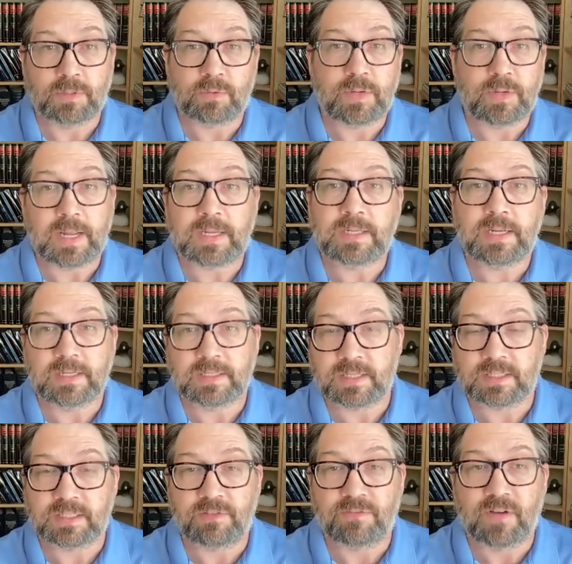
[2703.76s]
between 18 and
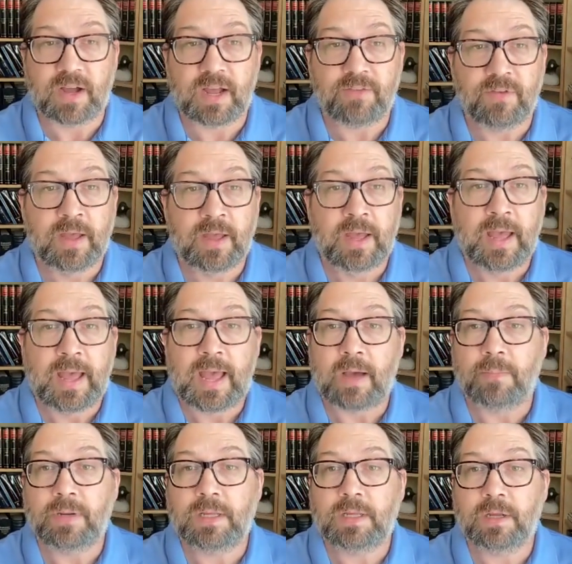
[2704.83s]
65, how
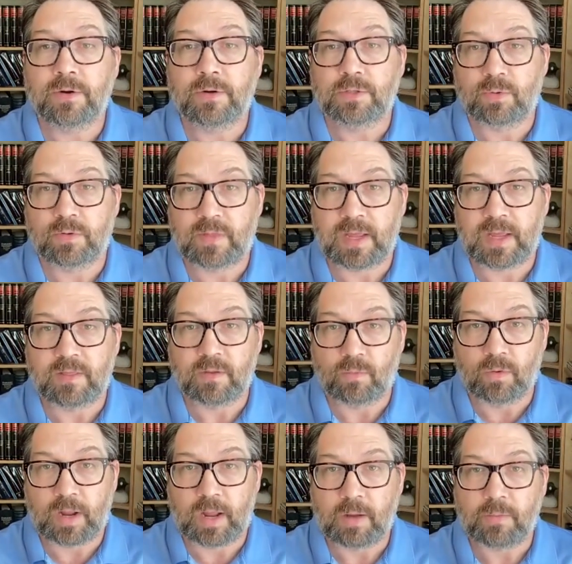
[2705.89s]
many years were they
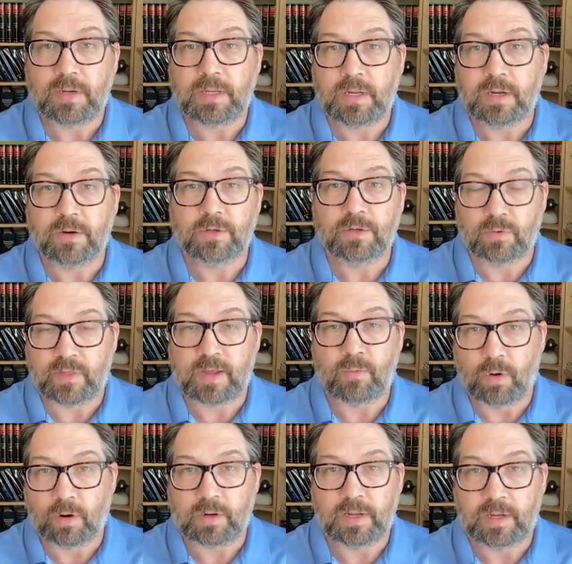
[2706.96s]

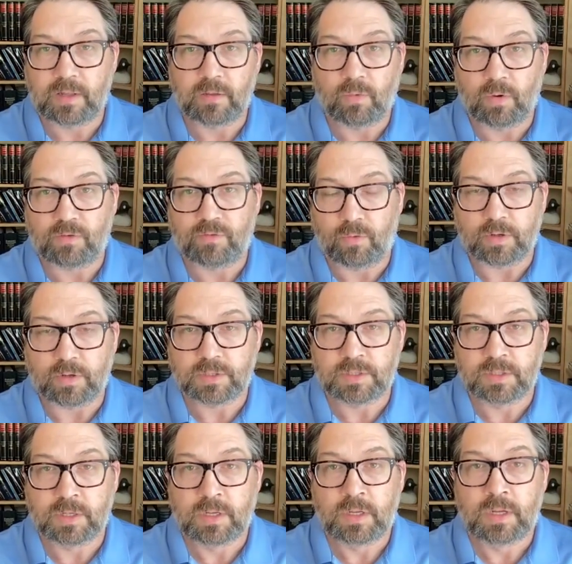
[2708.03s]
working in the
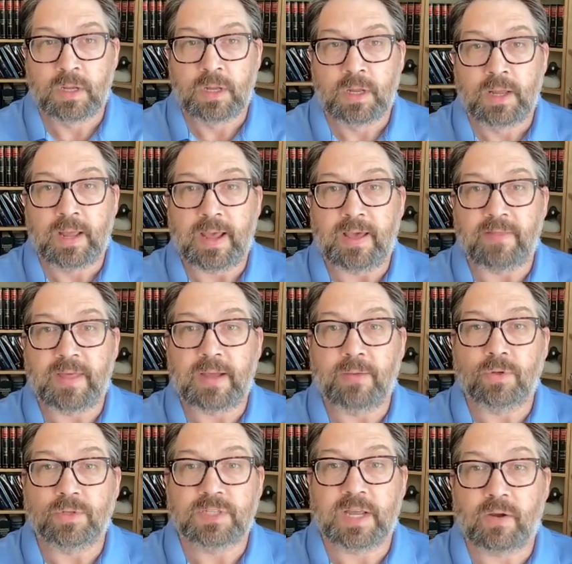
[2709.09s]
workforce? And they
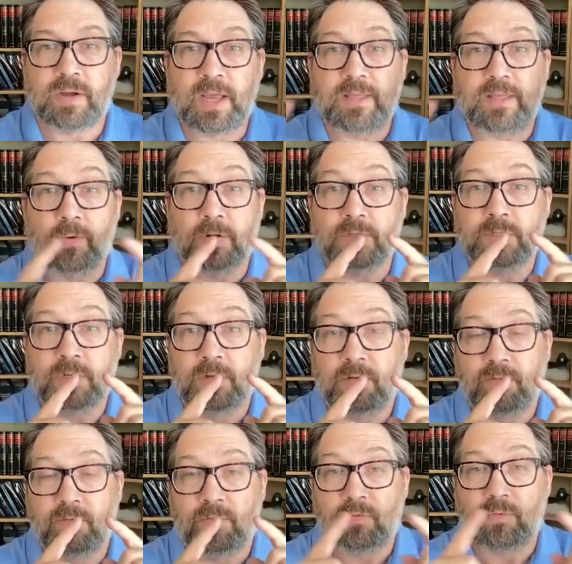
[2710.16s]
will say, okay, there was
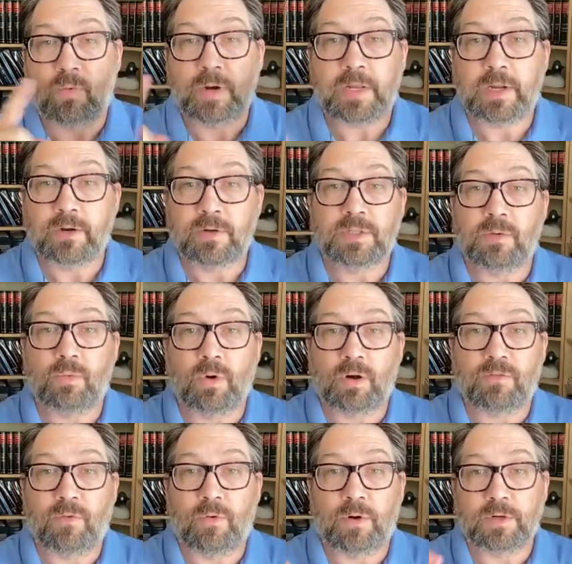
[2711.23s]
20 years in the
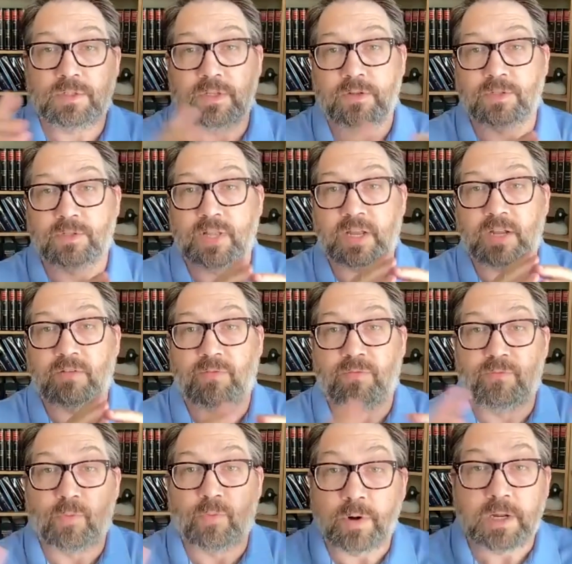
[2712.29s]
workforce, and there's like
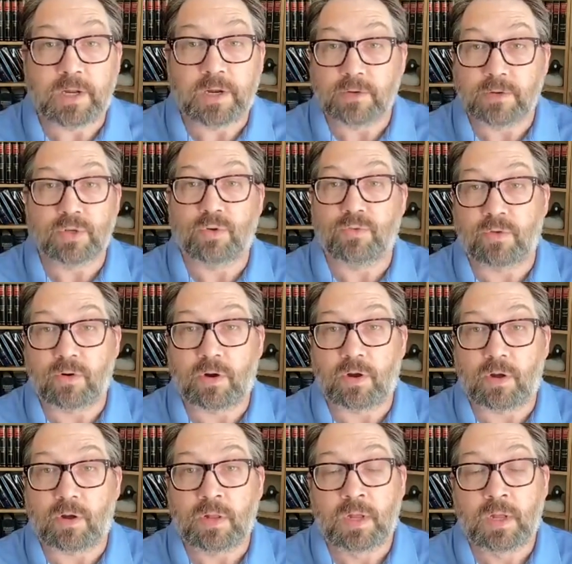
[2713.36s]
40 years
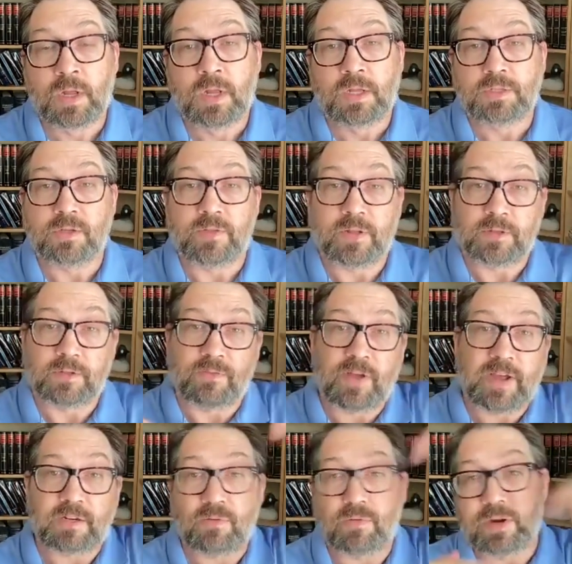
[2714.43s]
overall. So they'll
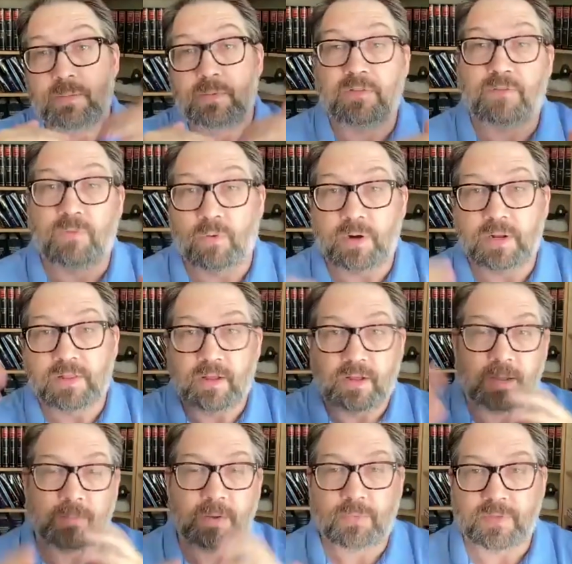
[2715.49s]
divide 20 by 40, and they'll
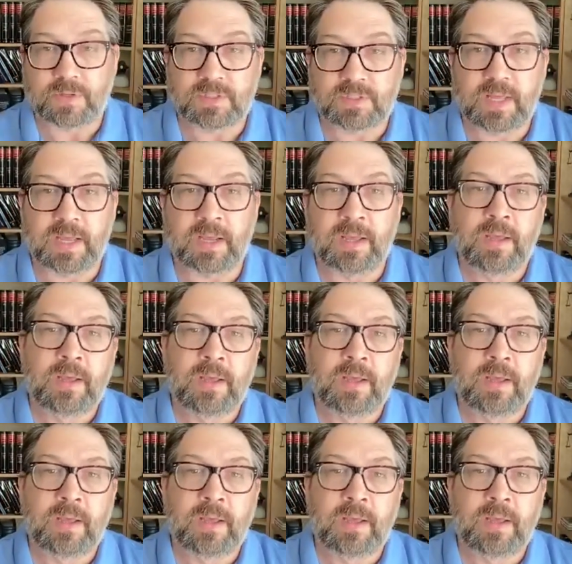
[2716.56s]
come up with this thing.